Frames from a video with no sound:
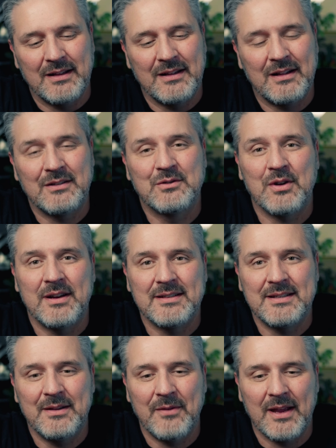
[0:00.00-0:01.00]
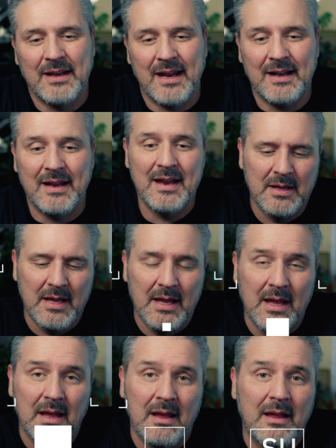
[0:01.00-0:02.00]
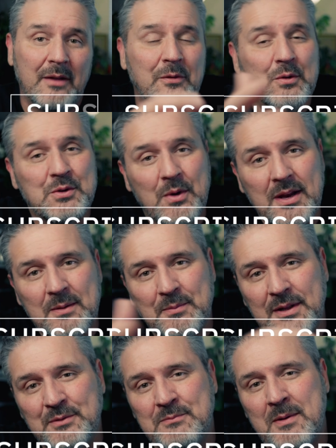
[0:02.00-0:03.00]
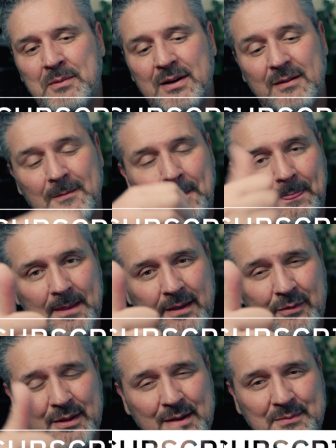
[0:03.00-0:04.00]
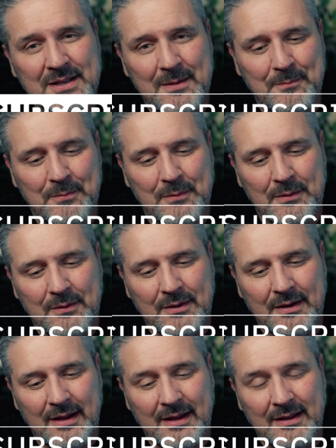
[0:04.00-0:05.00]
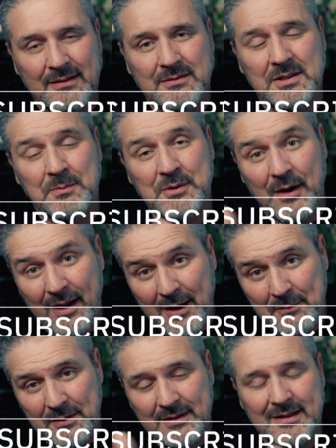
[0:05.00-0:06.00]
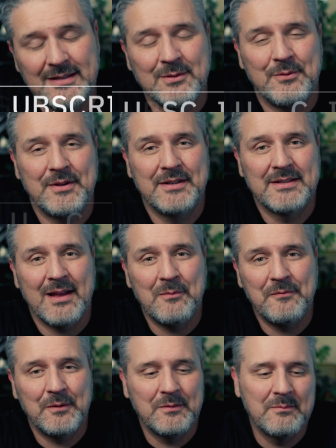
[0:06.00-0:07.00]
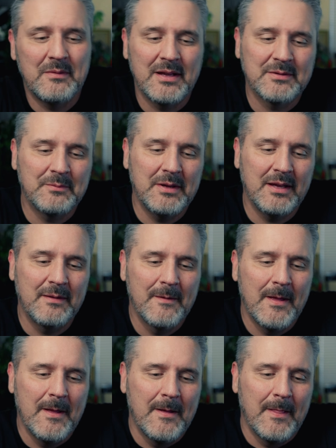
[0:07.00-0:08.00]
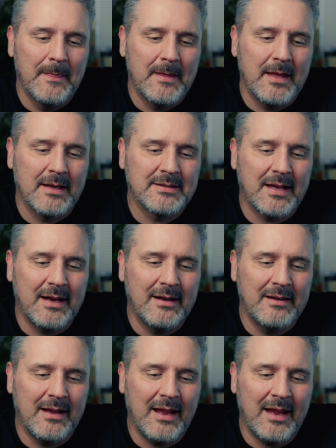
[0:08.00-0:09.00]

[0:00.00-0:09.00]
I'll try to see if I can edit it. If you enjoyed it, please remember to give it a thumbs up or subscribe. That's always helpful, makes me excited.